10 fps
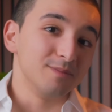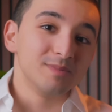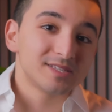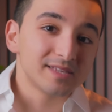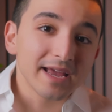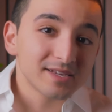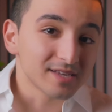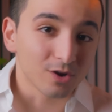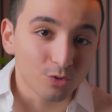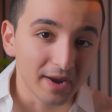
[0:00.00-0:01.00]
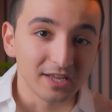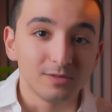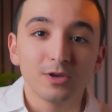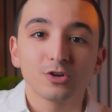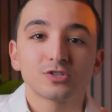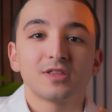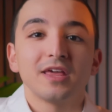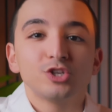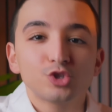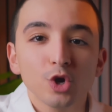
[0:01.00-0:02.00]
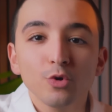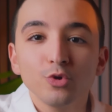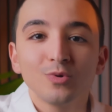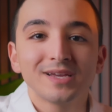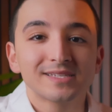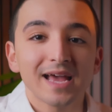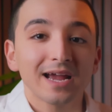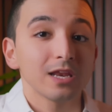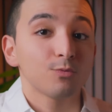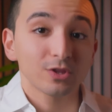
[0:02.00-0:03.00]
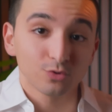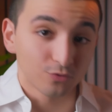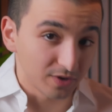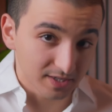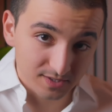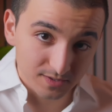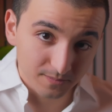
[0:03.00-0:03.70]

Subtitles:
mistakes are great because they show you exactly what to fix.